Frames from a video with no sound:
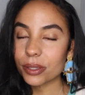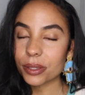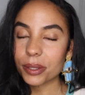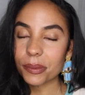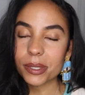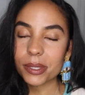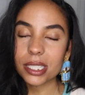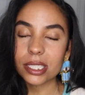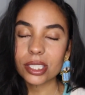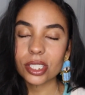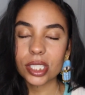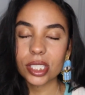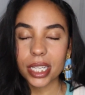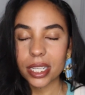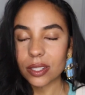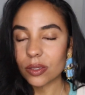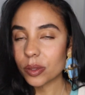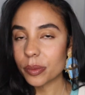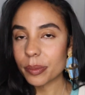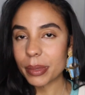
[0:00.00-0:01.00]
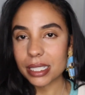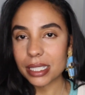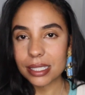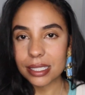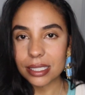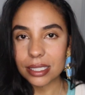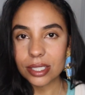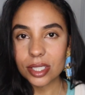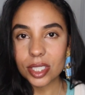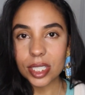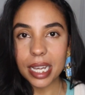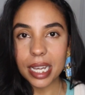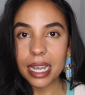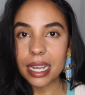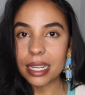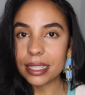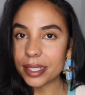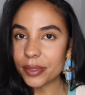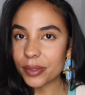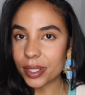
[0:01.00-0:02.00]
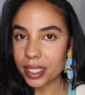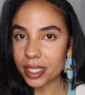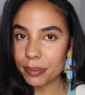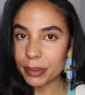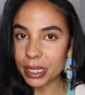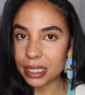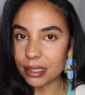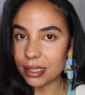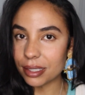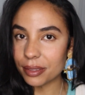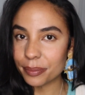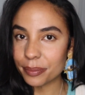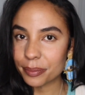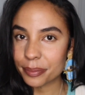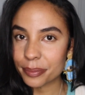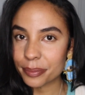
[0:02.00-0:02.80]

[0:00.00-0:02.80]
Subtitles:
it was a channeled message. I highly recommend it.